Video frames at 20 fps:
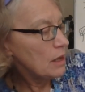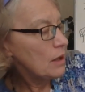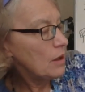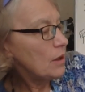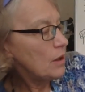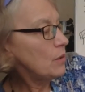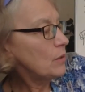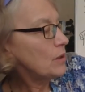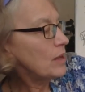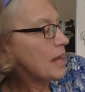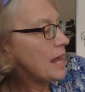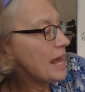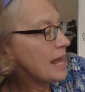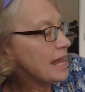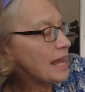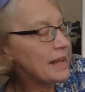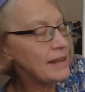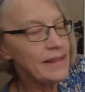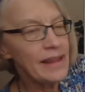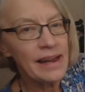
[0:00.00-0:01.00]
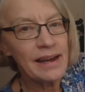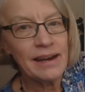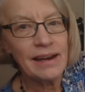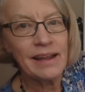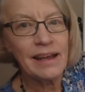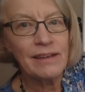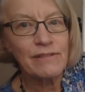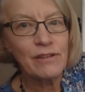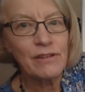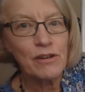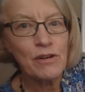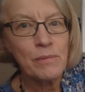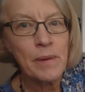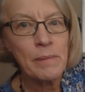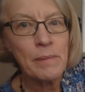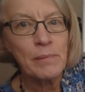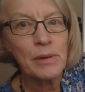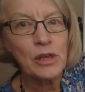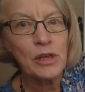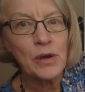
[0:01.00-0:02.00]
Okay, and then if you
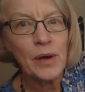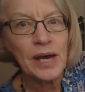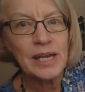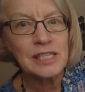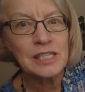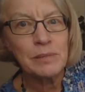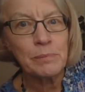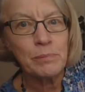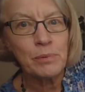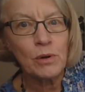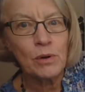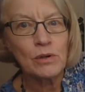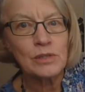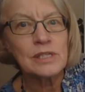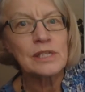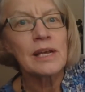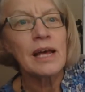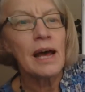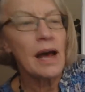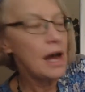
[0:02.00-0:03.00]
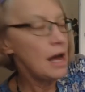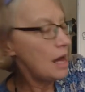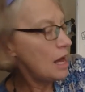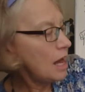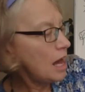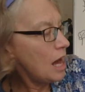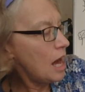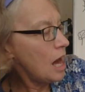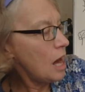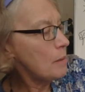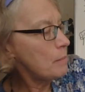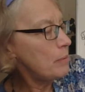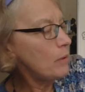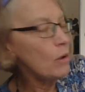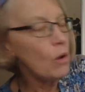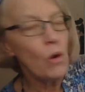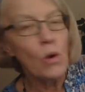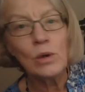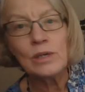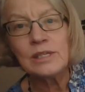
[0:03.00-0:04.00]
remember, you had to put up
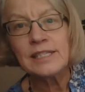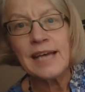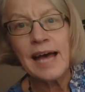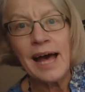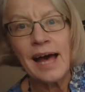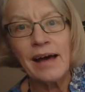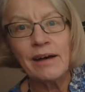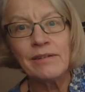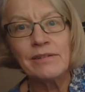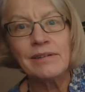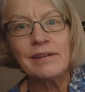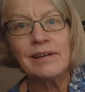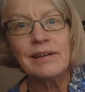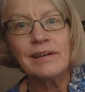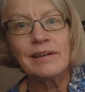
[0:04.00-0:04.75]
or down